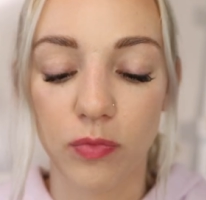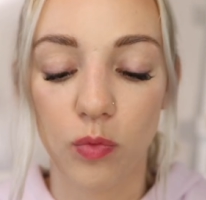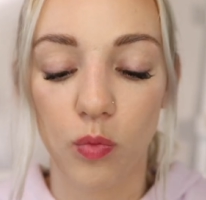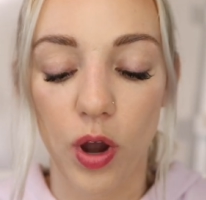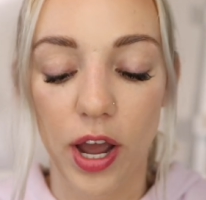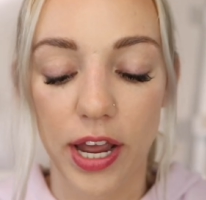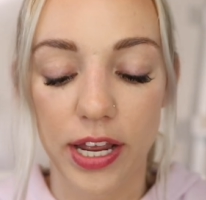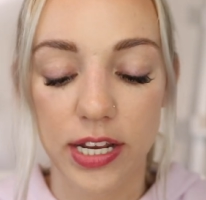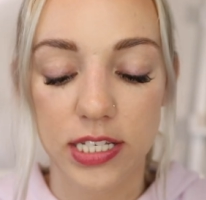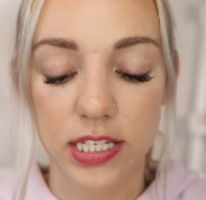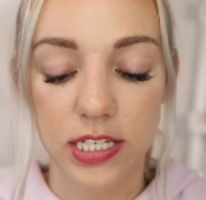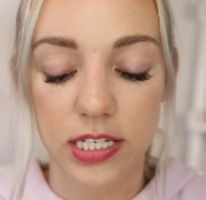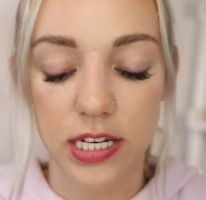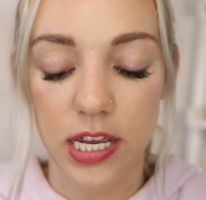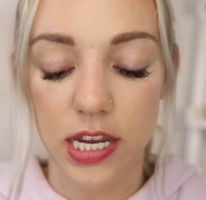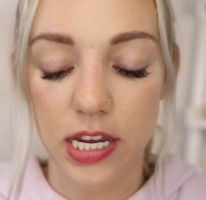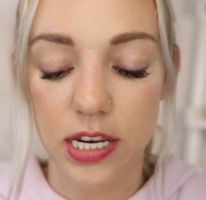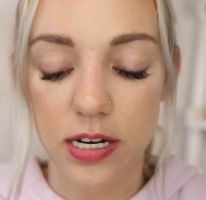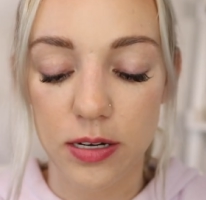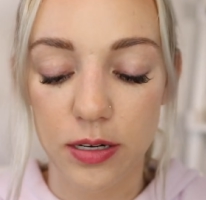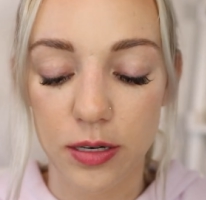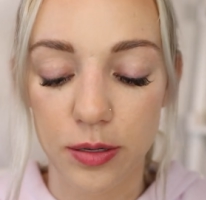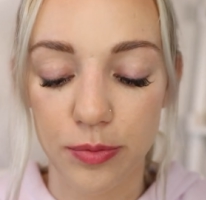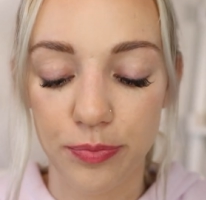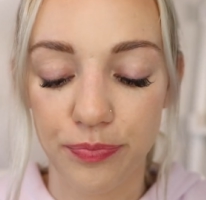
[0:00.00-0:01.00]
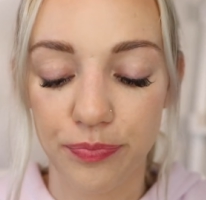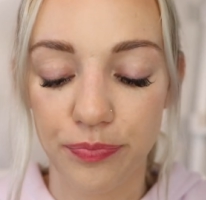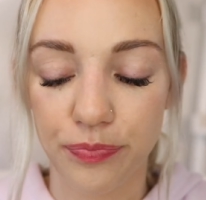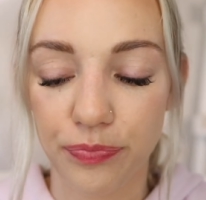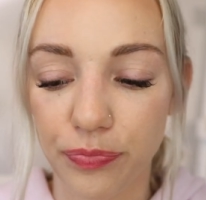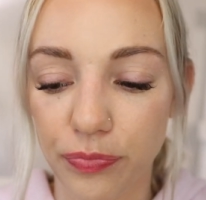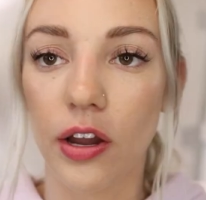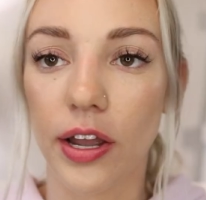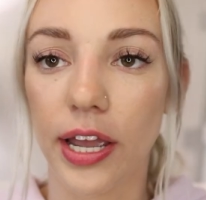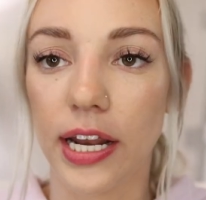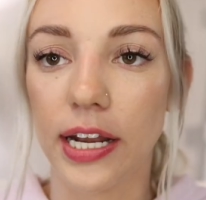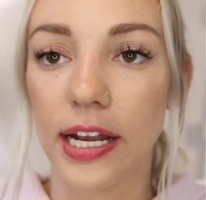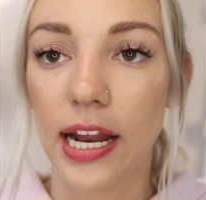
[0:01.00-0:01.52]
why it's stained.
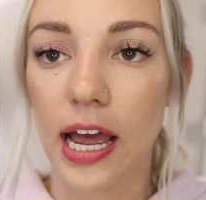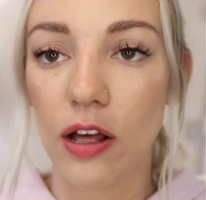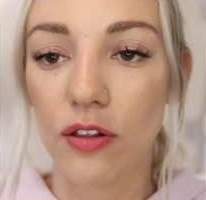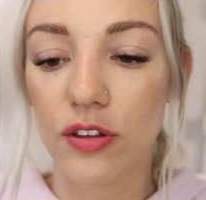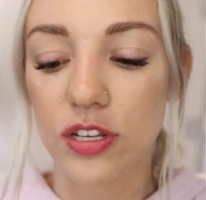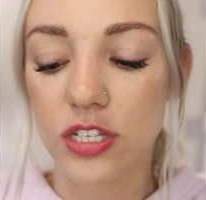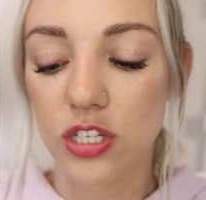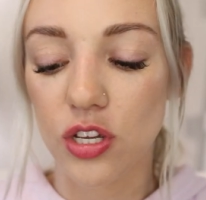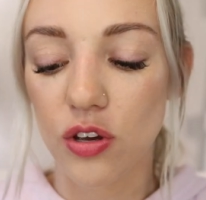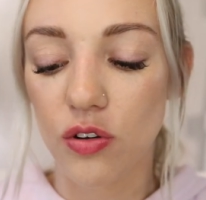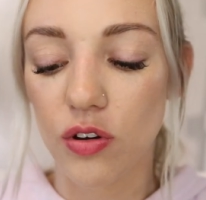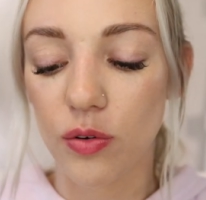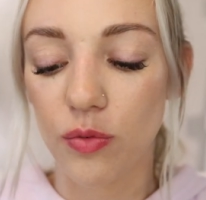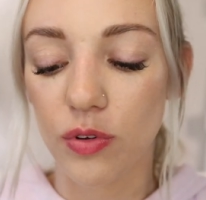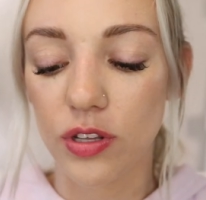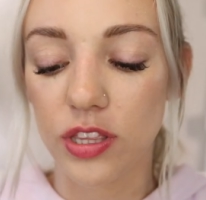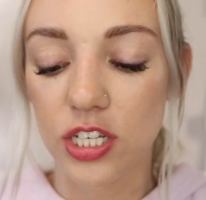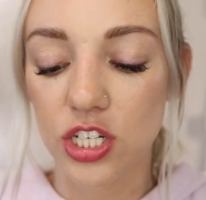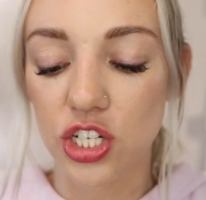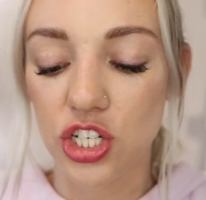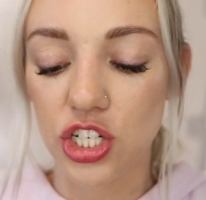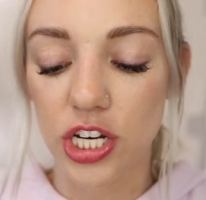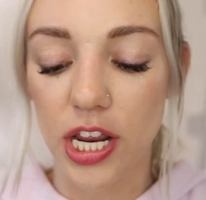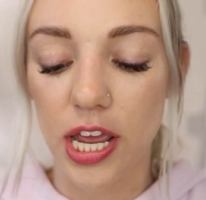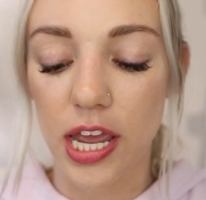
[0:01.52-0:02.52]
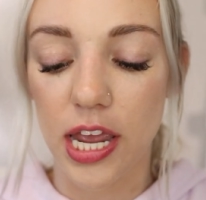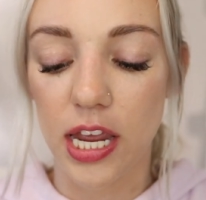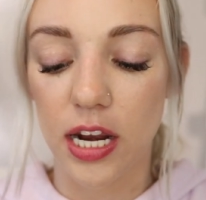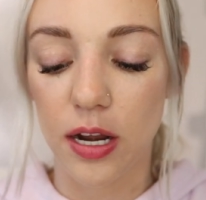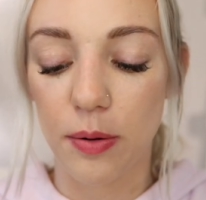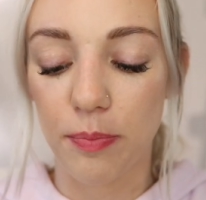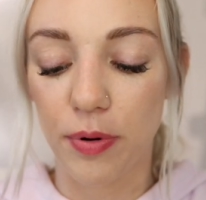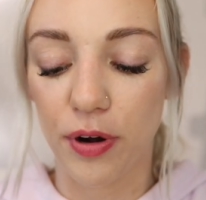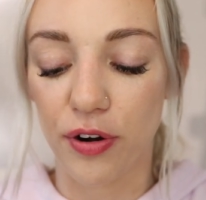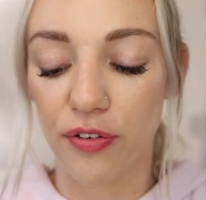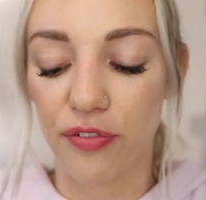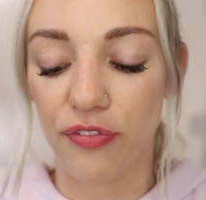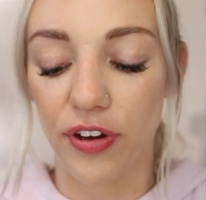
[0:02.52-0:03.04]
Okay, now let's go in with the
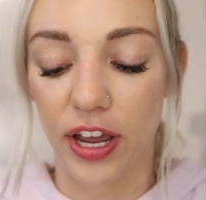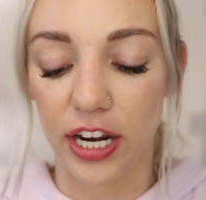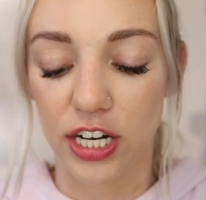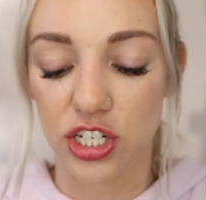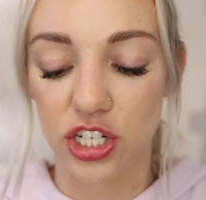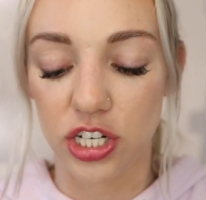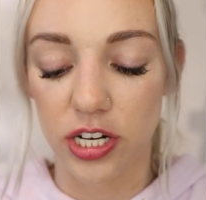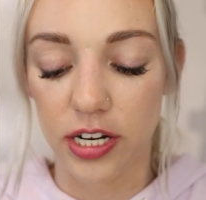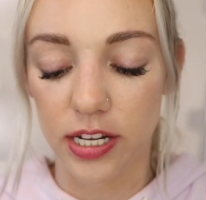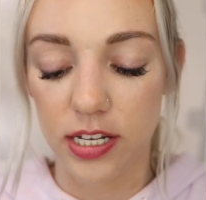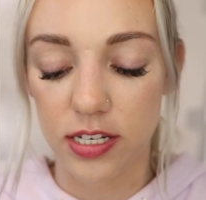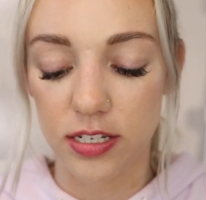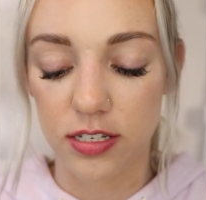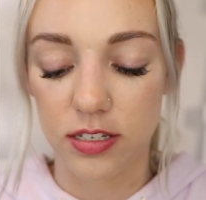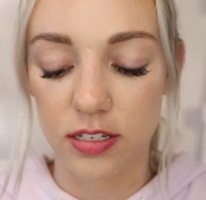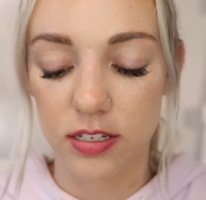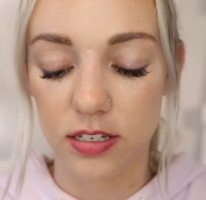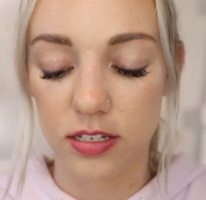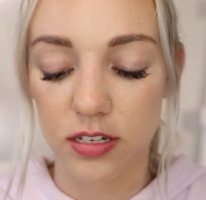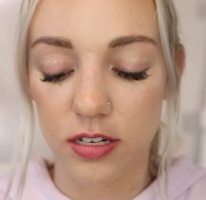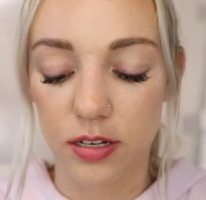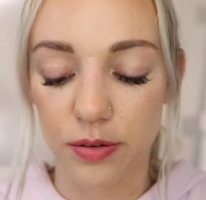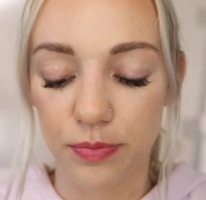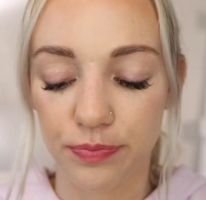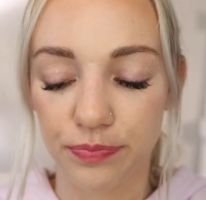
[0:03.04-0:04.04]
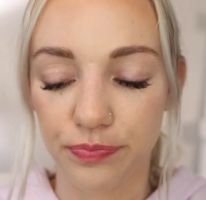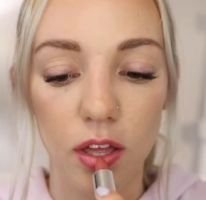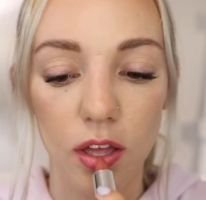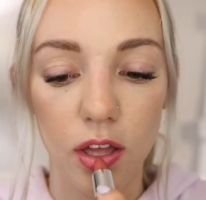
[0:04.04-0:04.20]
shade Perfectionist.